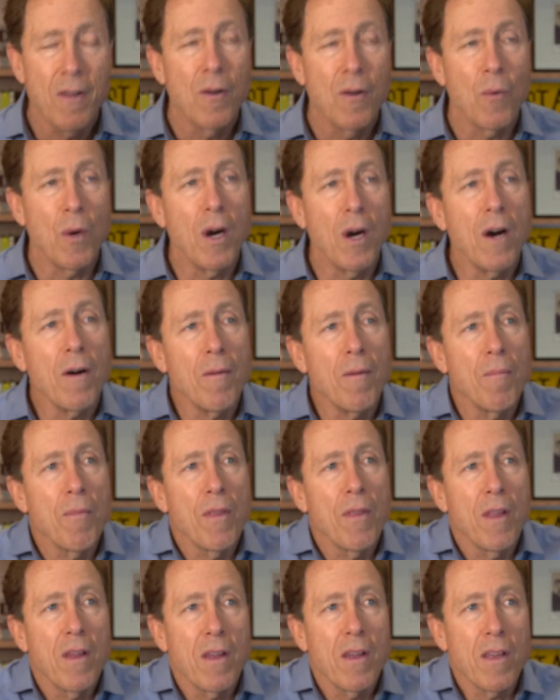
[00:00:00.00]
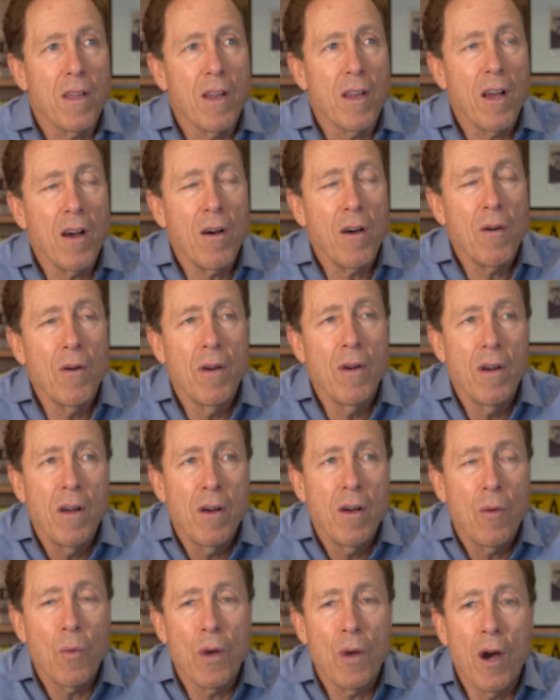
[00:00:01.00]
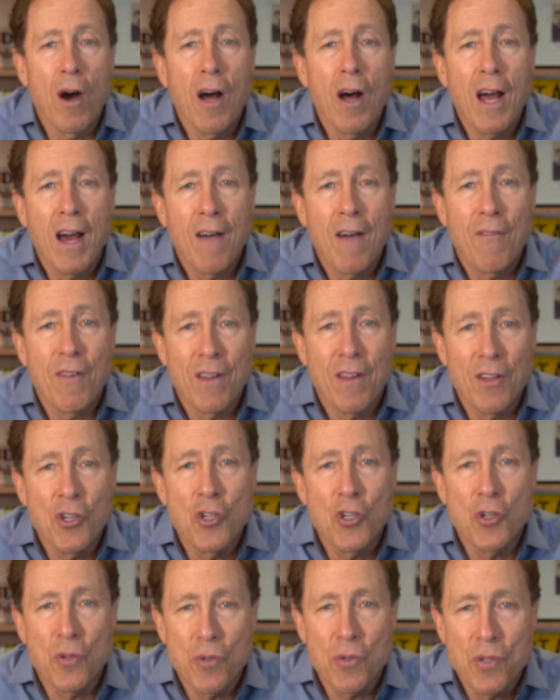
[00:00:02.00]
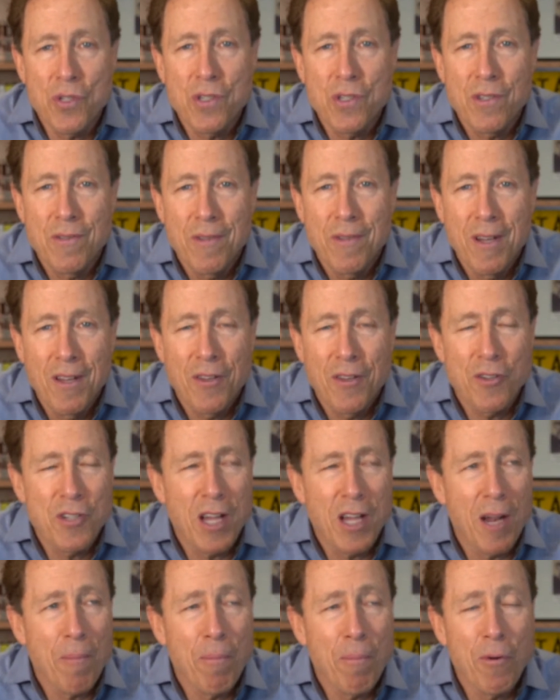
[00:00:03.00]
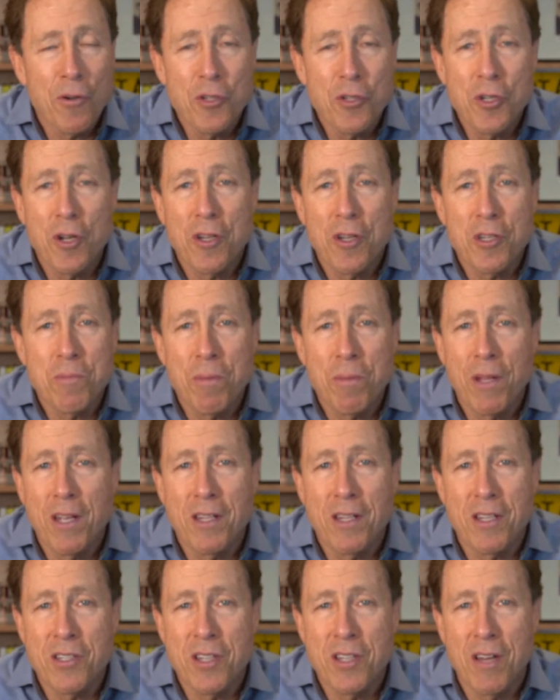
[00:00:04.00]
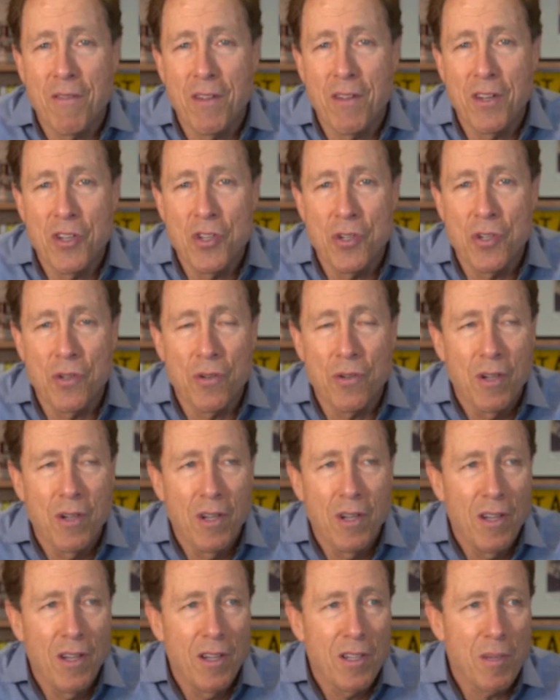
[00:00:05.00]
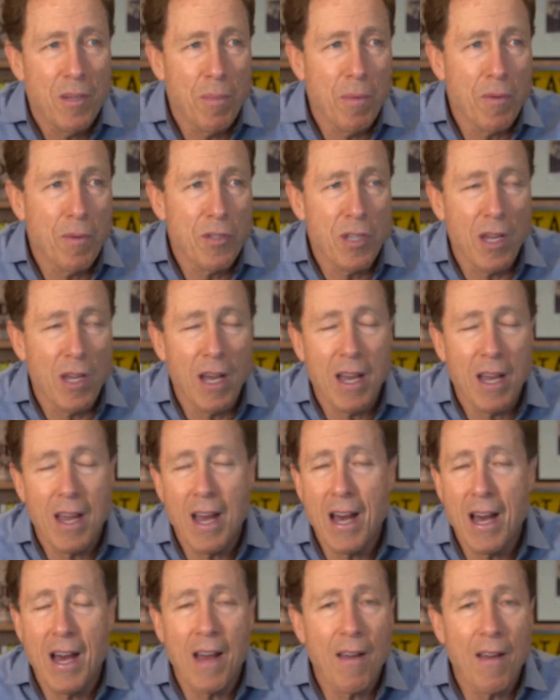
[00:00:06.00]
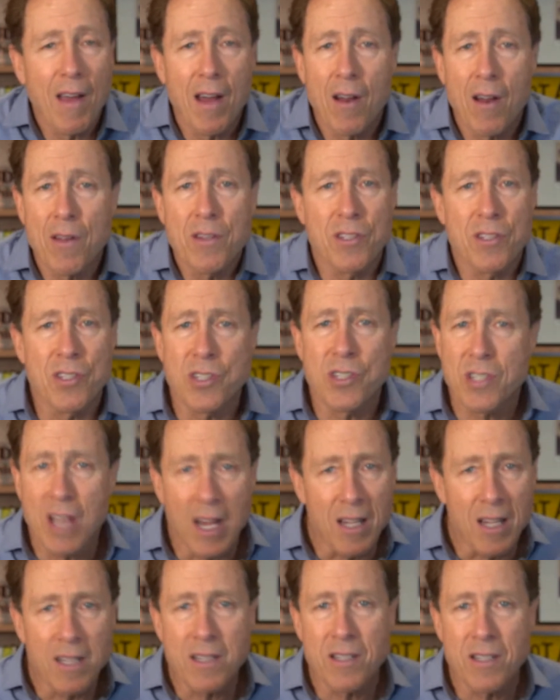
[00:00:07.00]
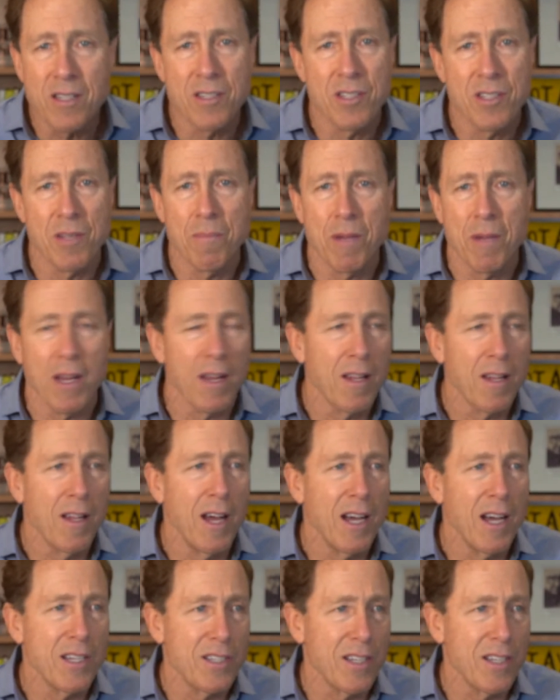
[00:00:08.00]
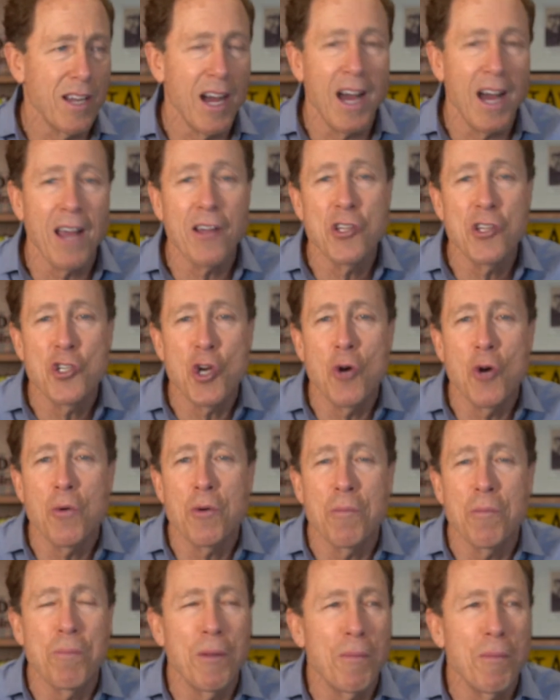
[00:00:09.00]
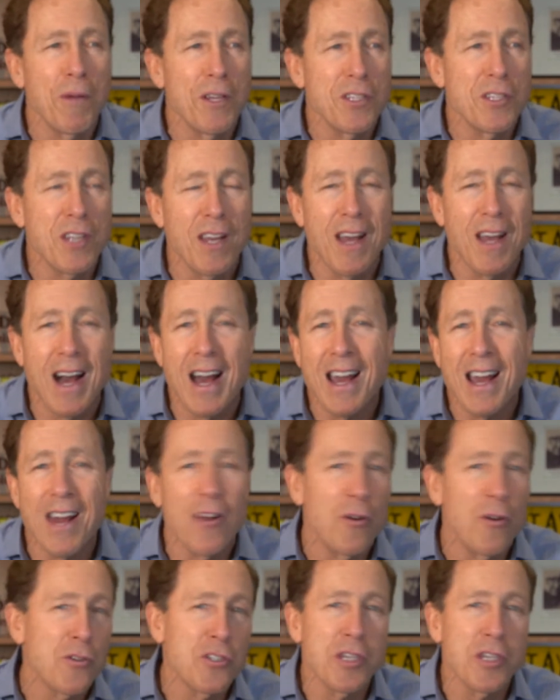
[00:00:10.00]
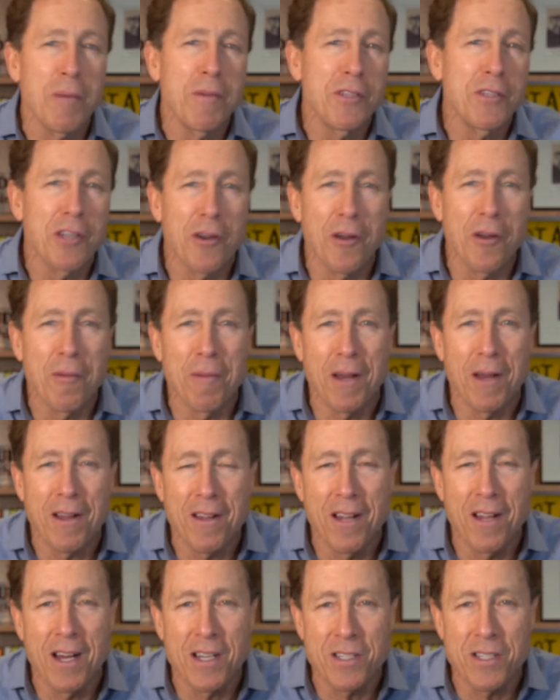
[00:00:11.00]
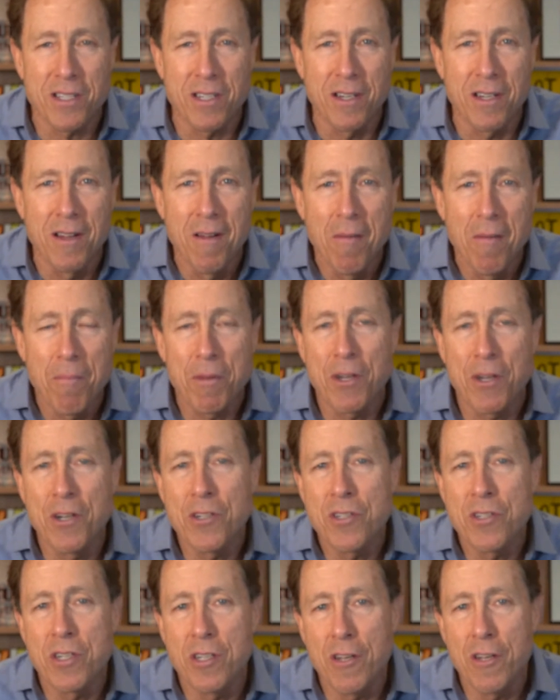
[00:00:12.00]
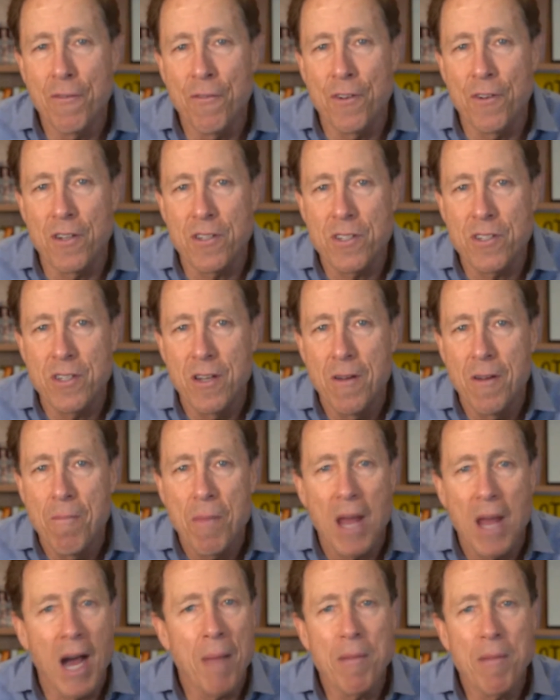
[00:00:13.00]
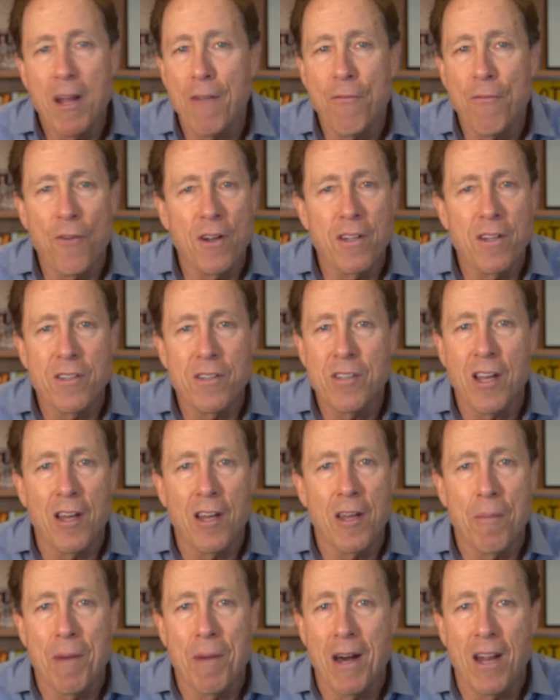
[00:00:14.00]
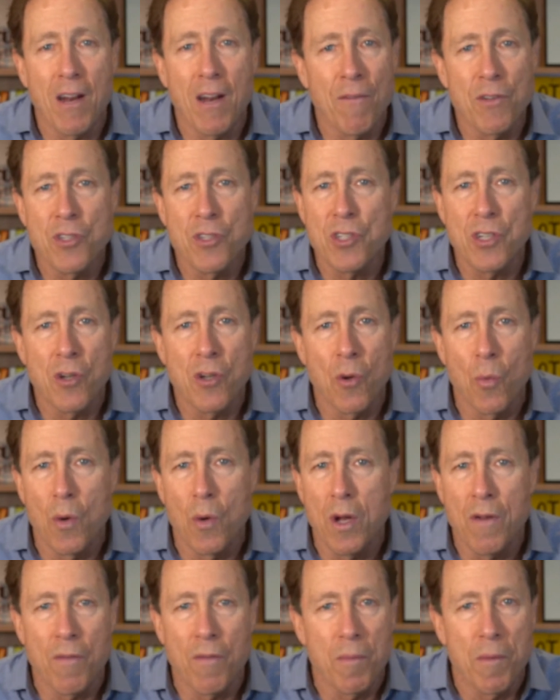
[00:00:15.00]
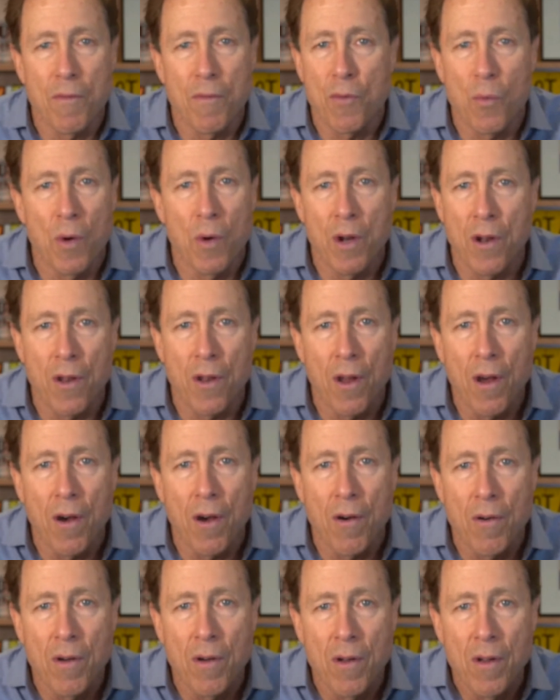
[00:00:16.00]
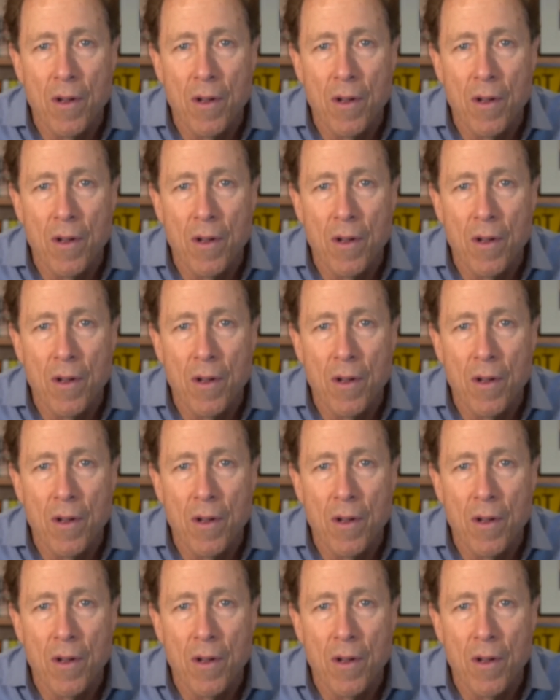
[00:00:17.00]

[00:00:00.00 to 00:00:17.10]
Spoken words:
Well, you know, we all have issues. There's not a person on this planet that doesn't have an issue. Some people say, I got all these skeletons in my closet. I joke with people. I say, I got a whole cemetery in my closet. But here's the difference. I'm not afraid to tell you about every single one of them if you want to know.